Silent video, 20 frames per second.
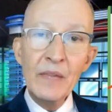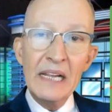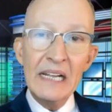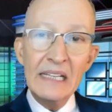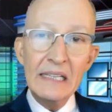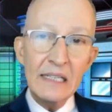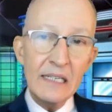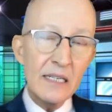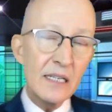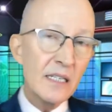
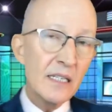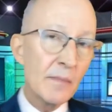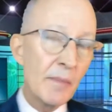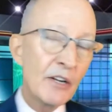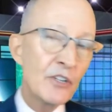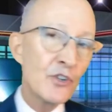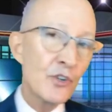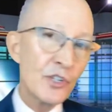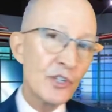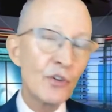This is about
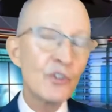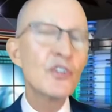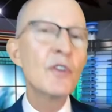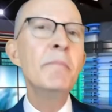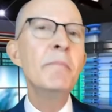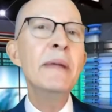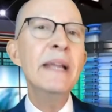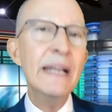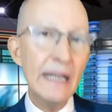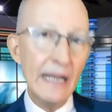your social
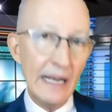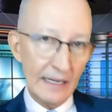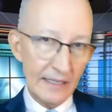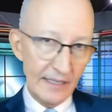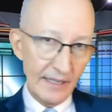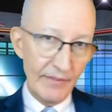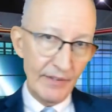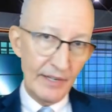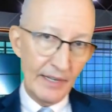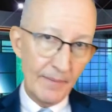media
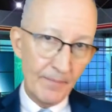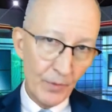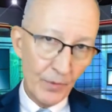activity.